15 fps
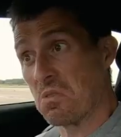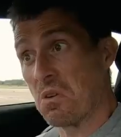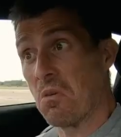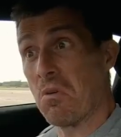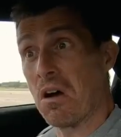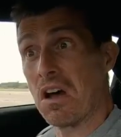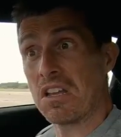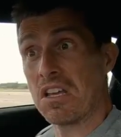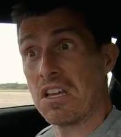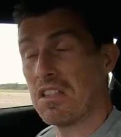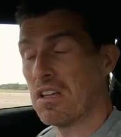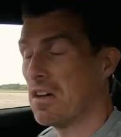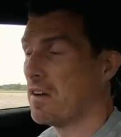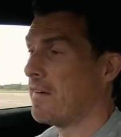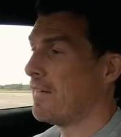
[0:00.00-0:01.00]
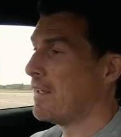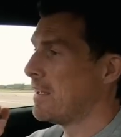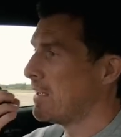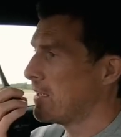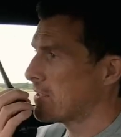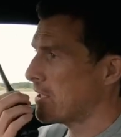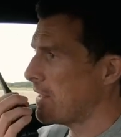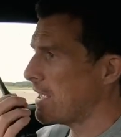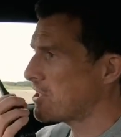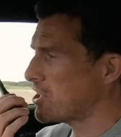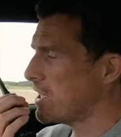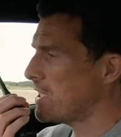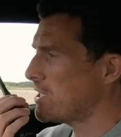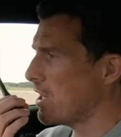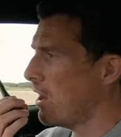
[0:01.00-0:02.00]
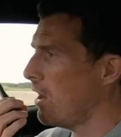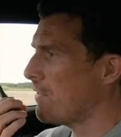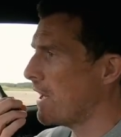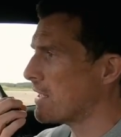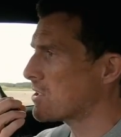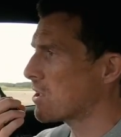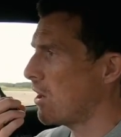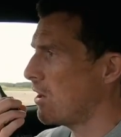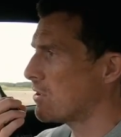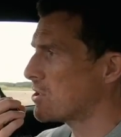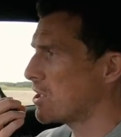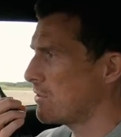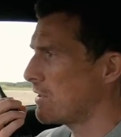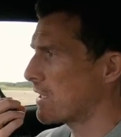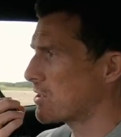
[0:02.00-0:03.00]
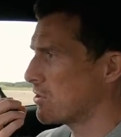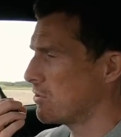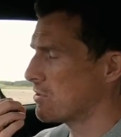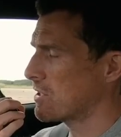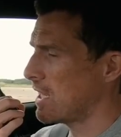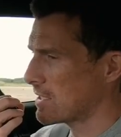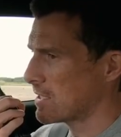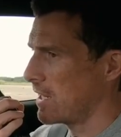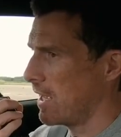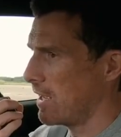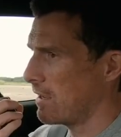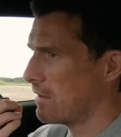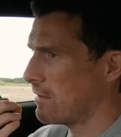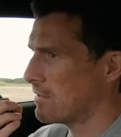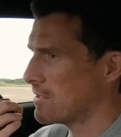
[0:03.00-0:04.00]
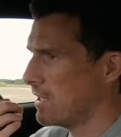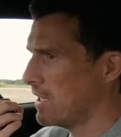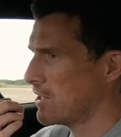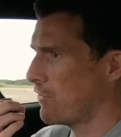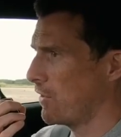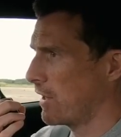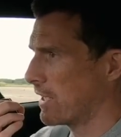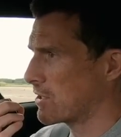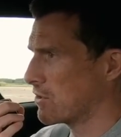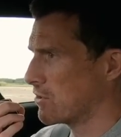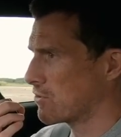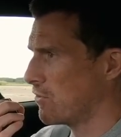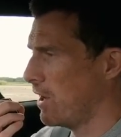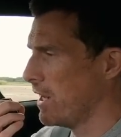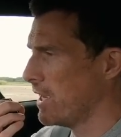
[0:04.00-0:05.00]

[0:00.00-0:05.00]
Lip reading: Not bad either. So that GTR, that's got a tuned exhaust, hasn't it? It's a Litchfield exhaust,